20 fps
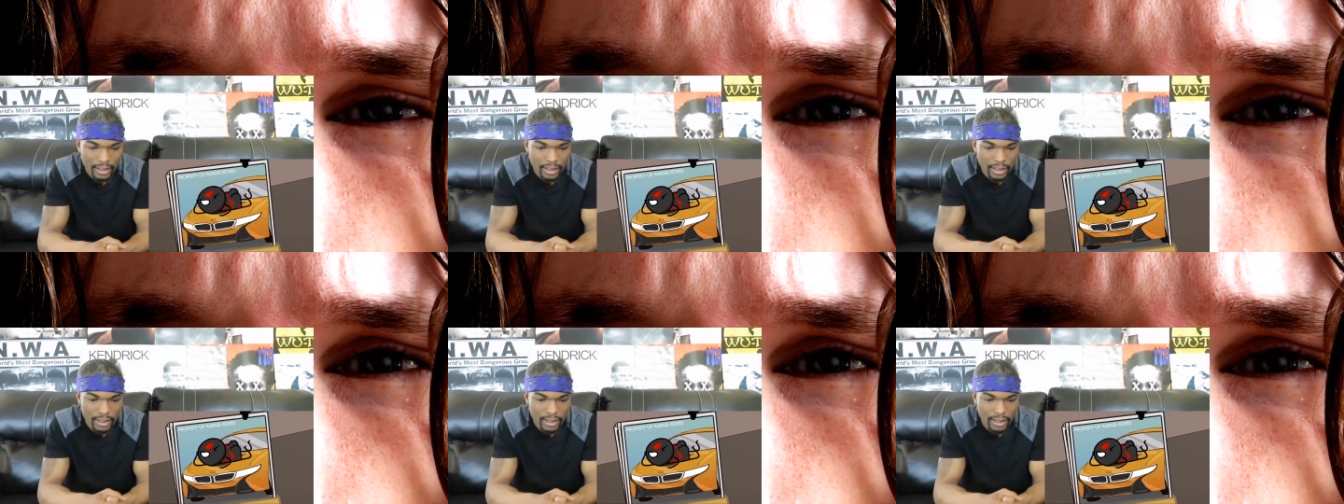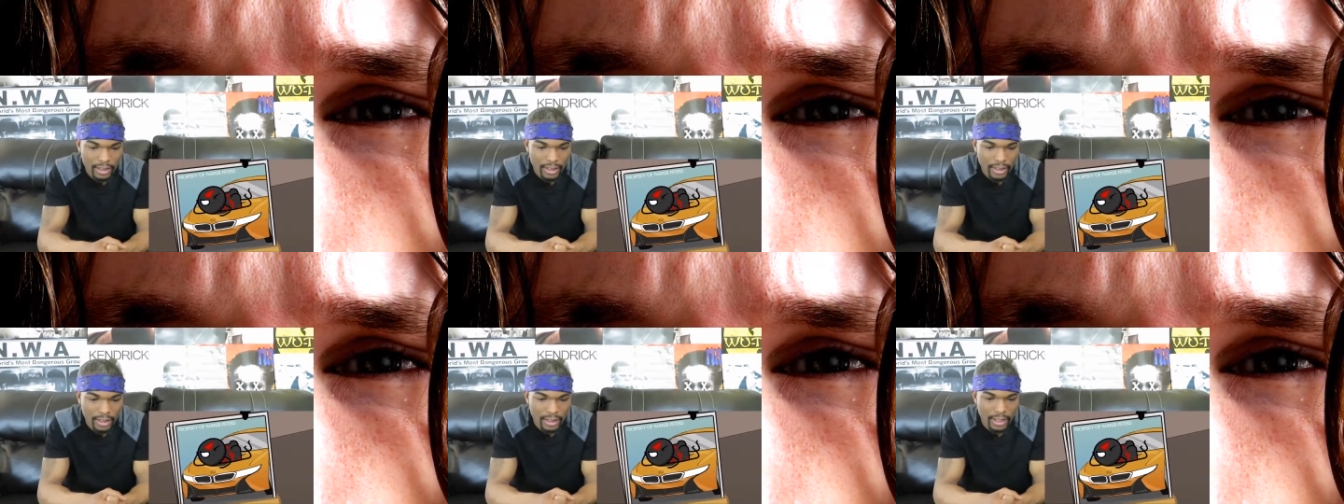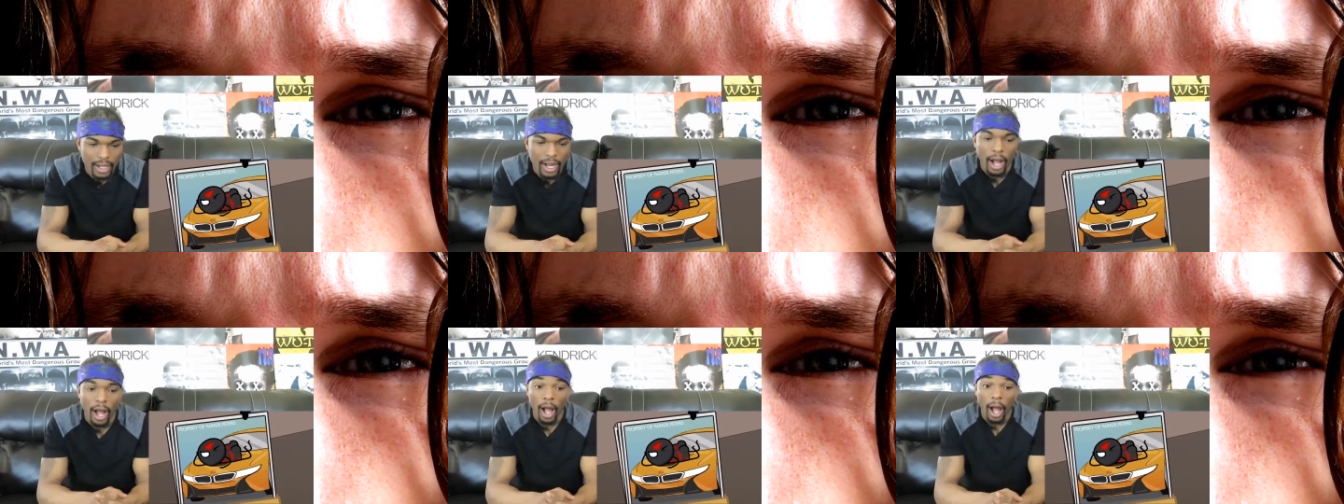What in the
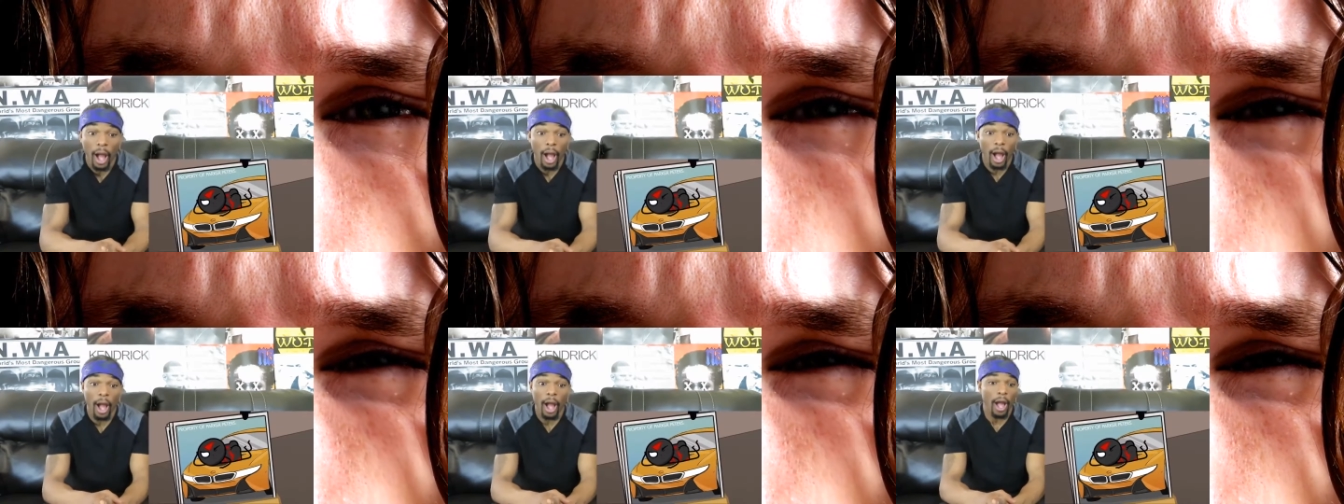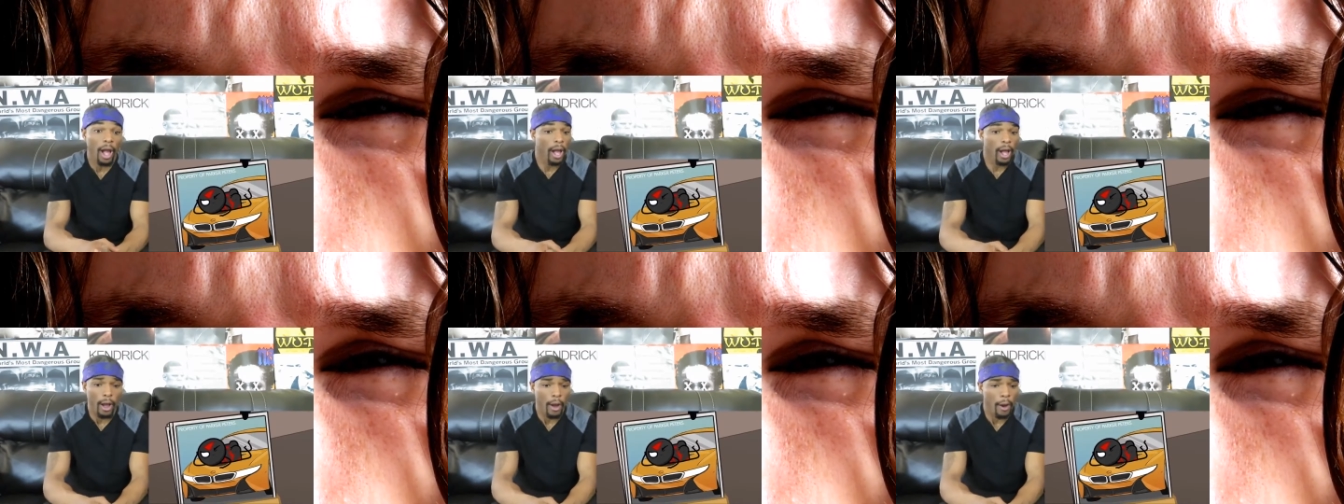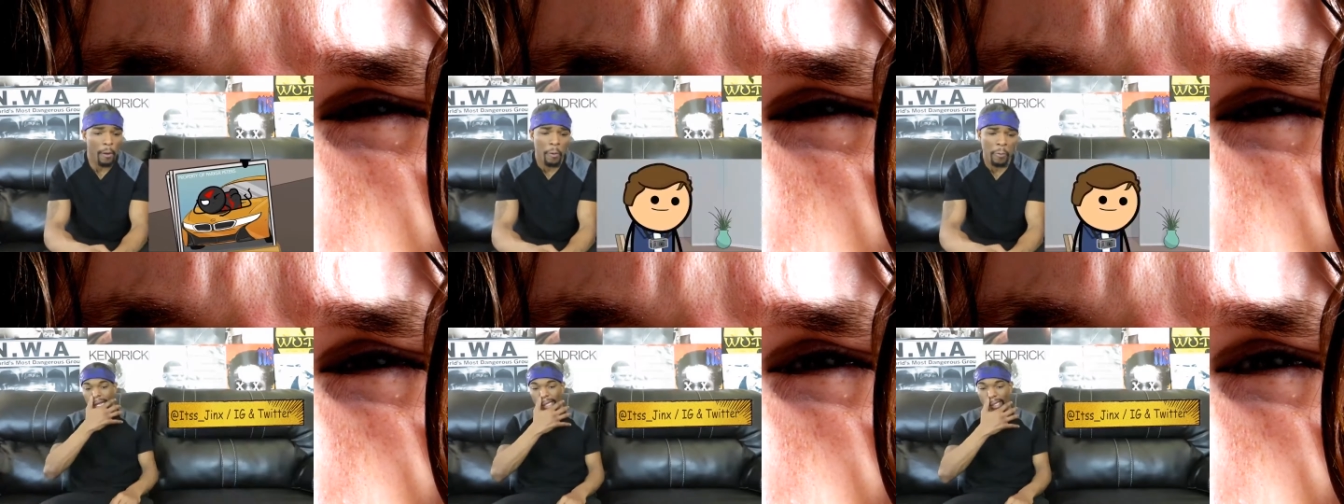hell is
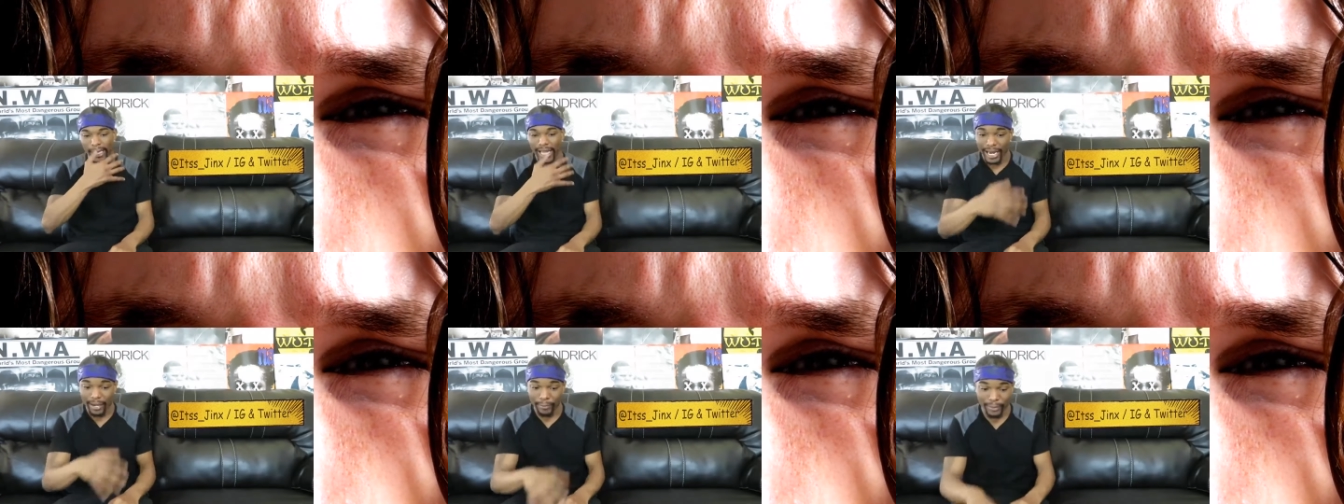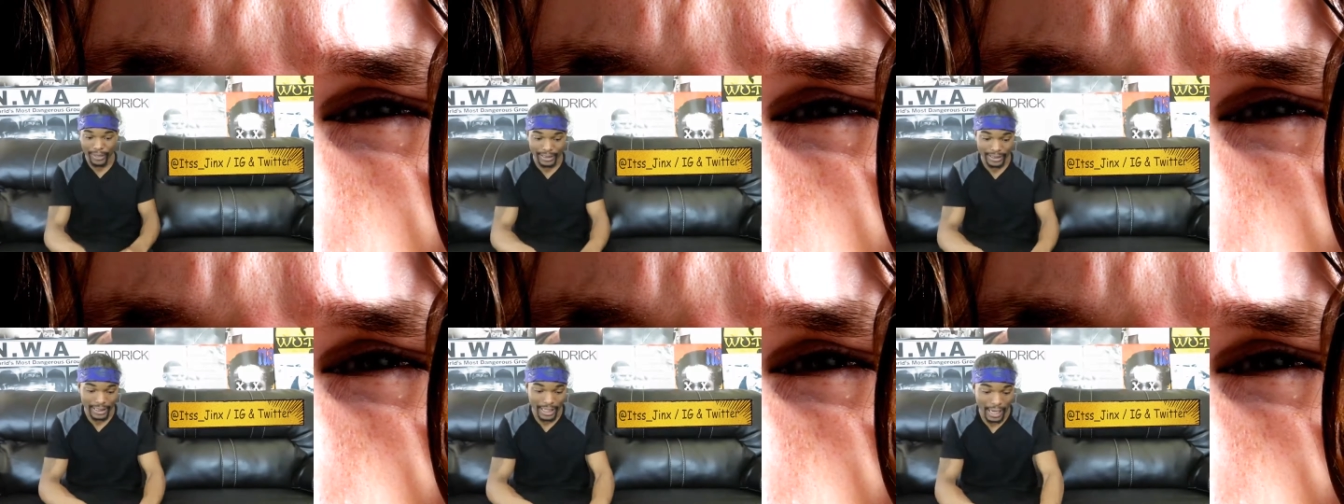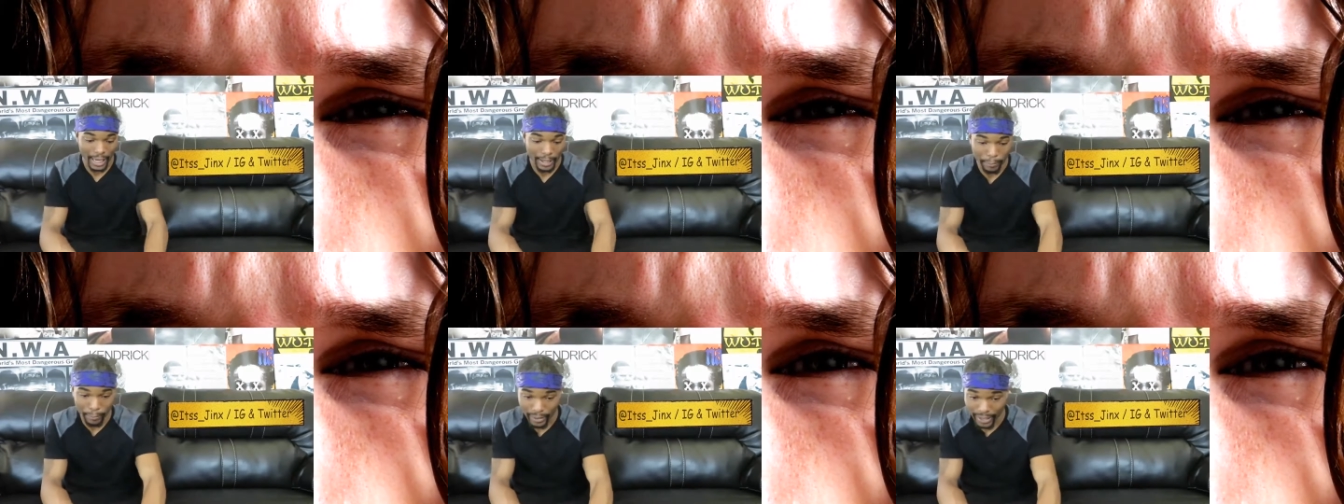this? That'd be
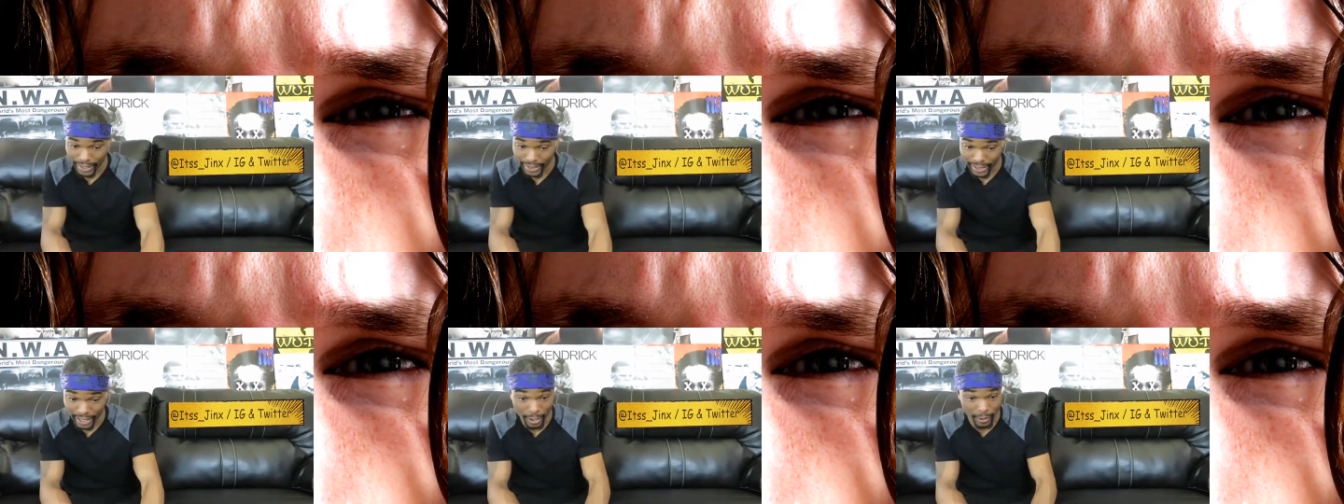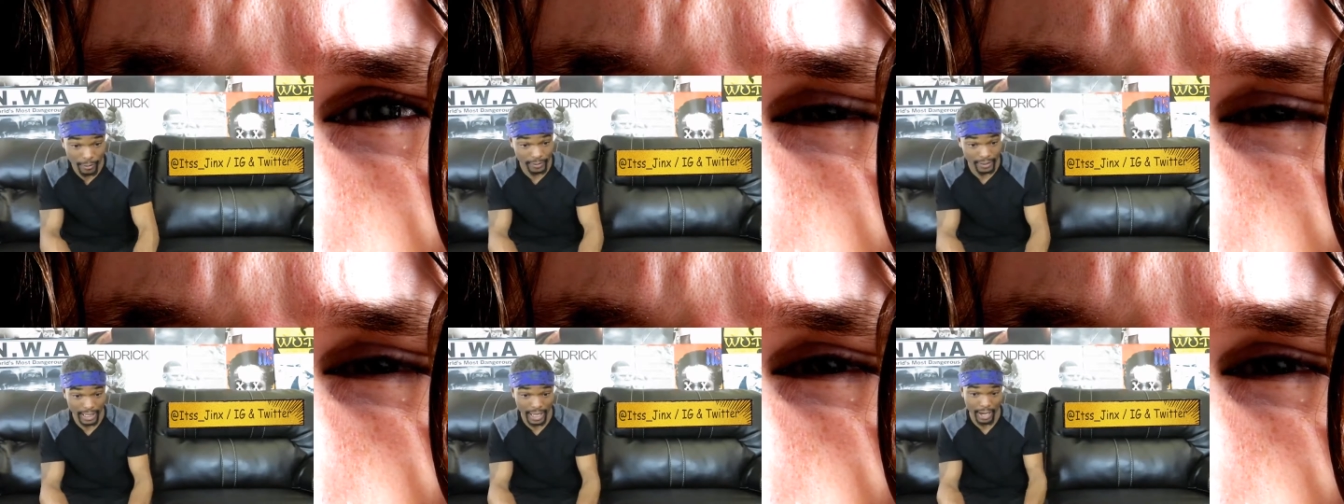tight, but yo,